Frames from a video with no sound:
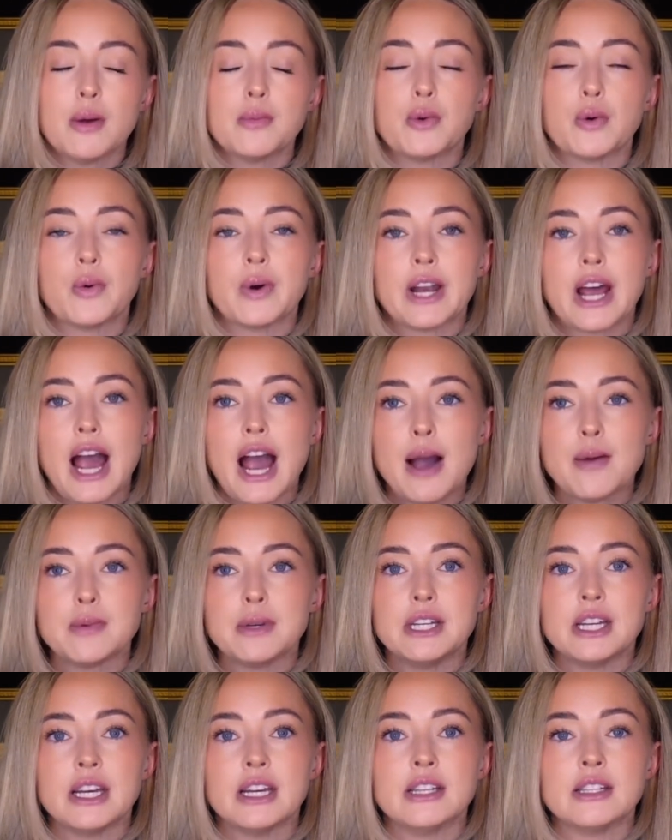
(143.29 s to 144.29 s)
But what
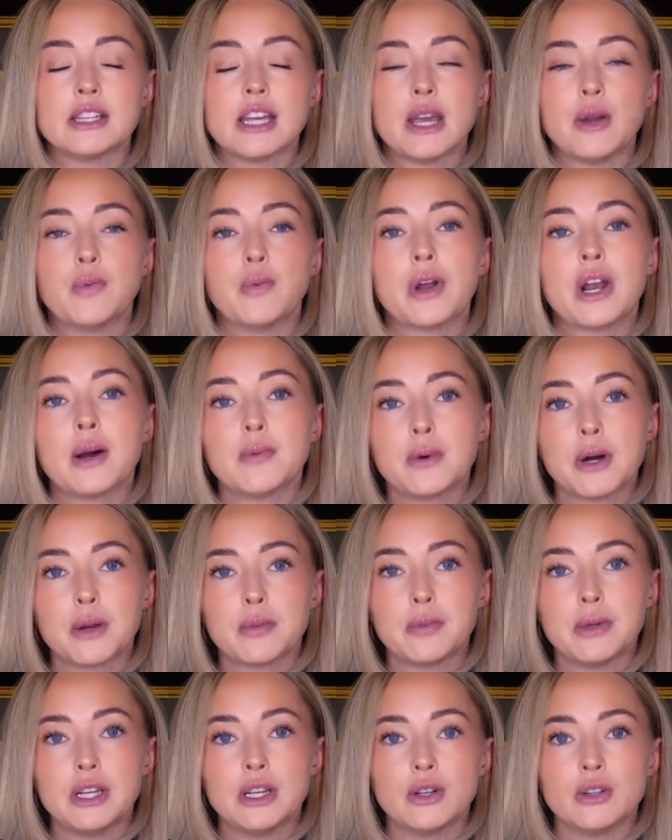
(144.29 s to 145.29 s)
happened is it went up on
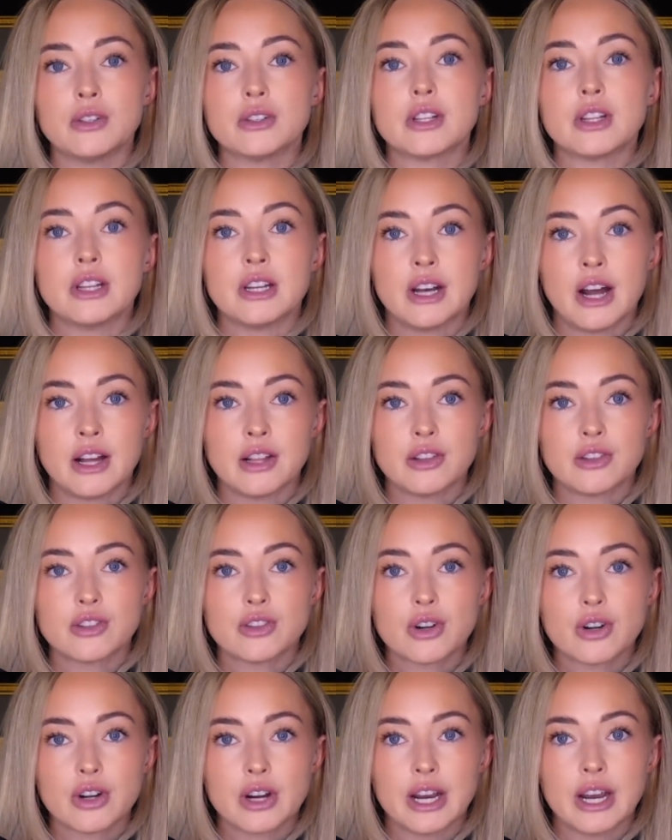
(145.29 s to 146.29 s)
appeal to the Ninth
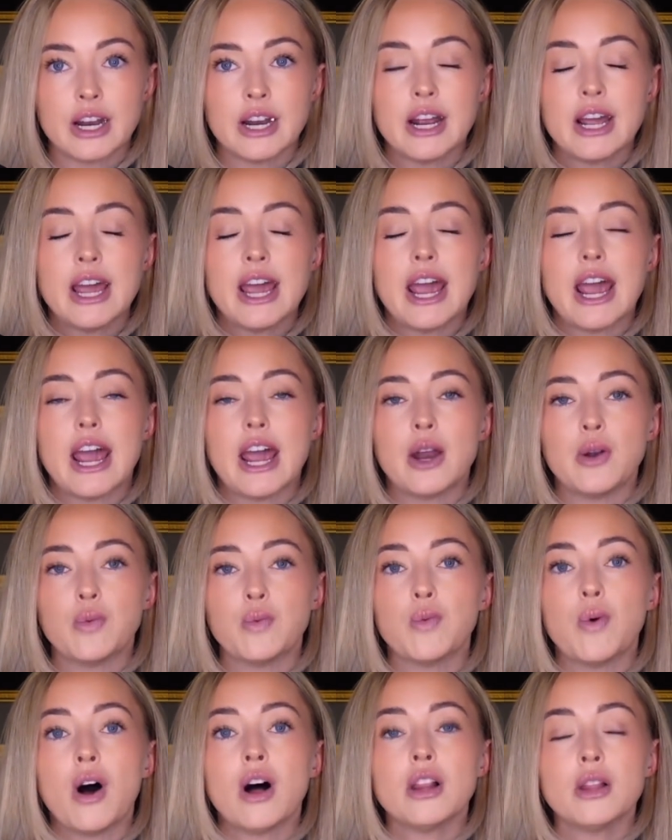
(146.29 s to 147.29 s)
Circuit,
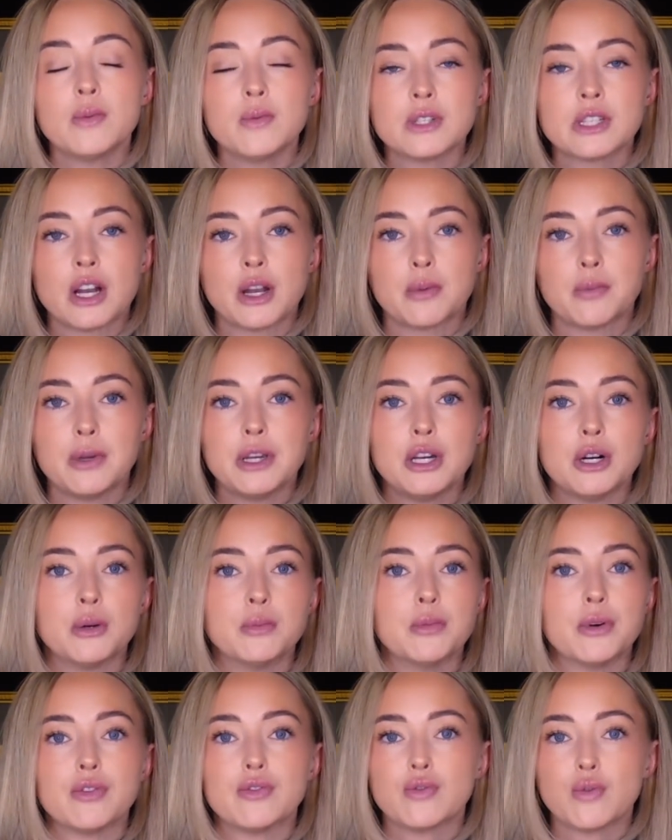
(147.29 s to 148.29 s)
and while it was on appeal,
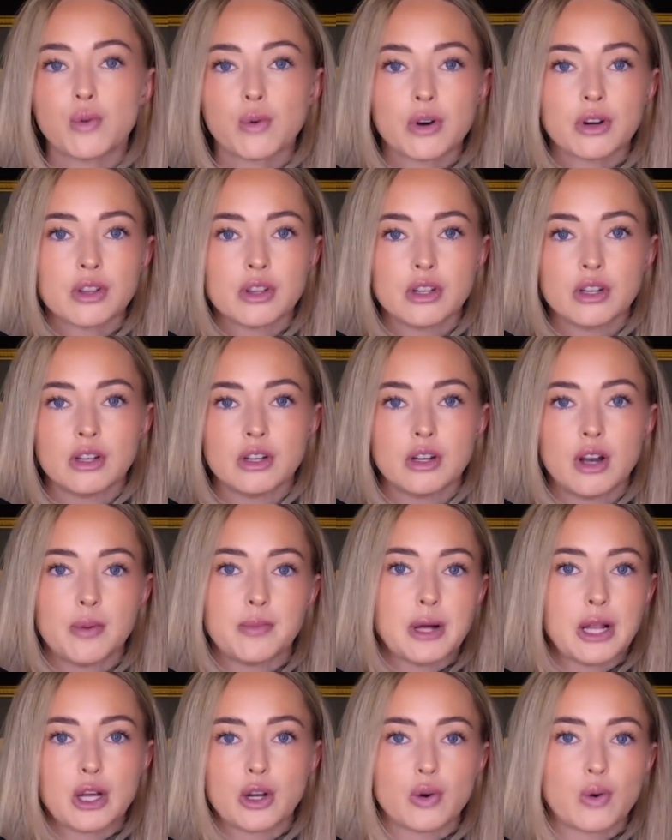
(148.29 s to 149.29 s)
before the
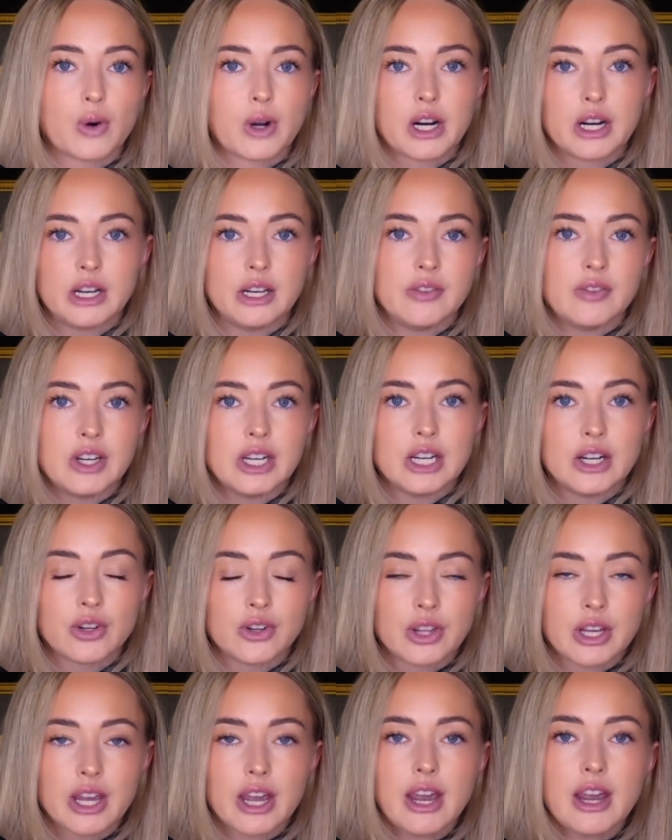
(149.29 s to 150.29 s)
appellate court could even
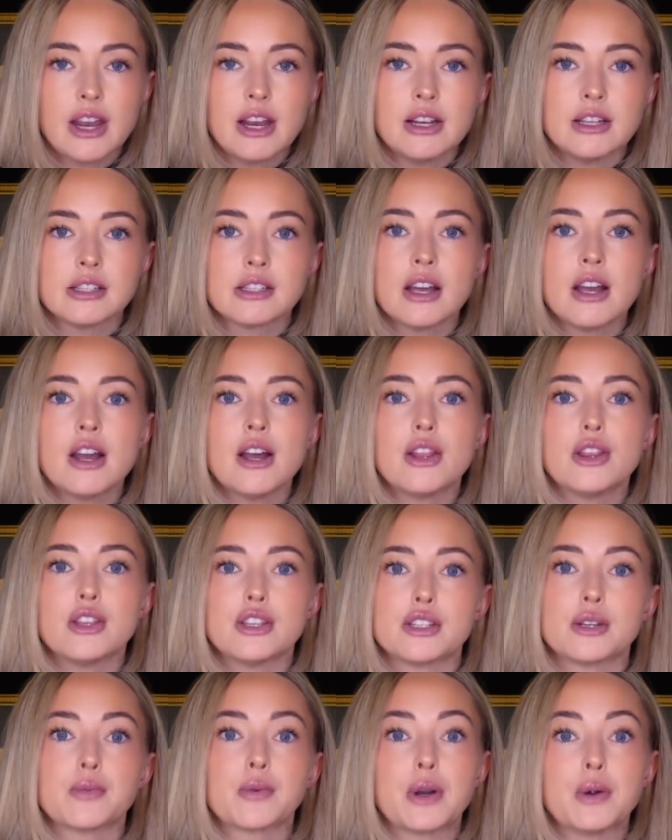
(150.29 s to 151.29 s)
hear the case,
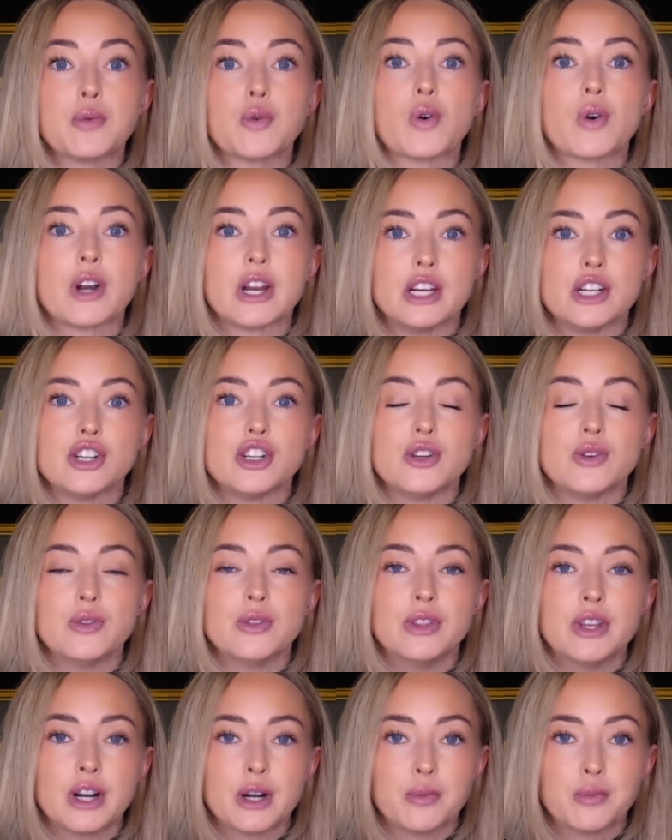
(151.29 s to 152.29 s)
the Supreme Court
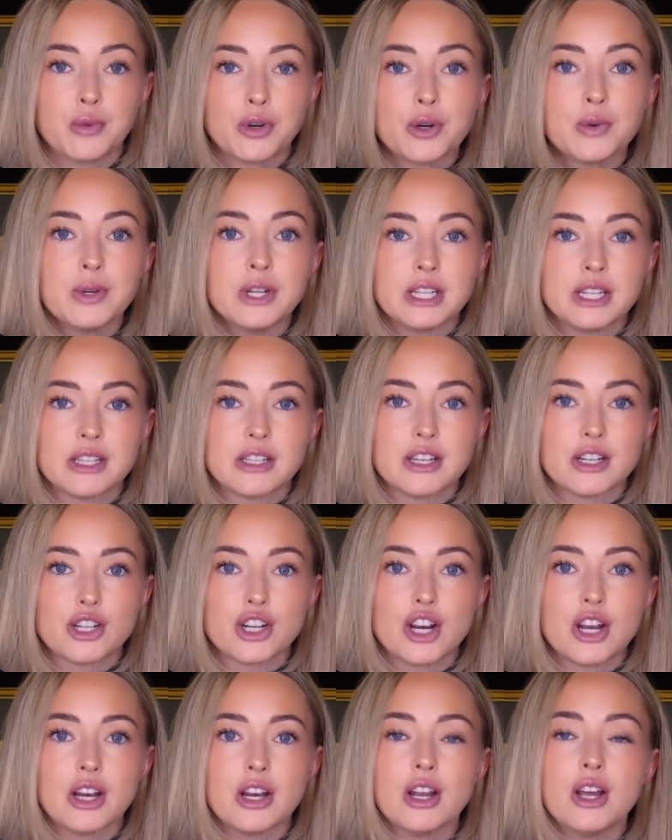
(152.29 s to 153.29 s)
issued their Bruen
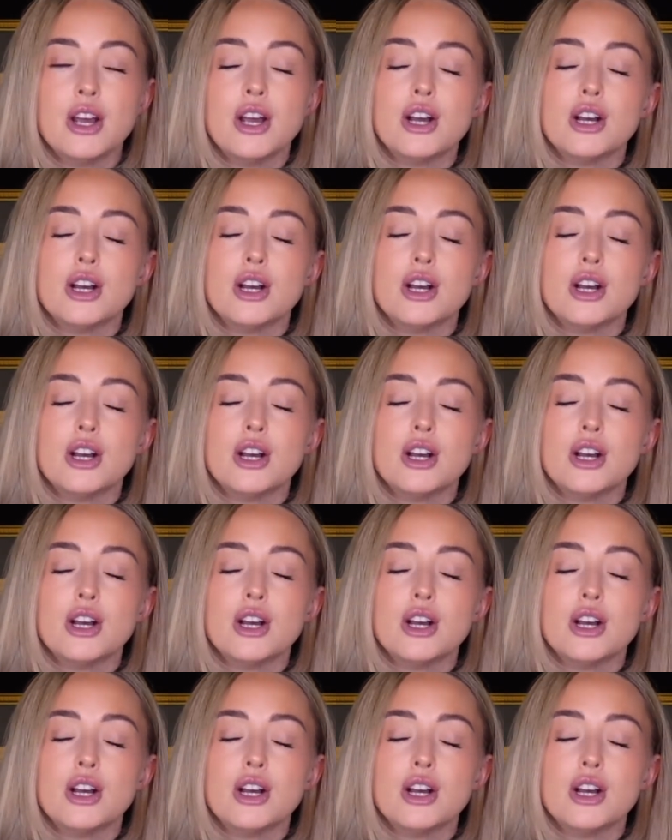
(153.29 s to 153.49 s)
decision.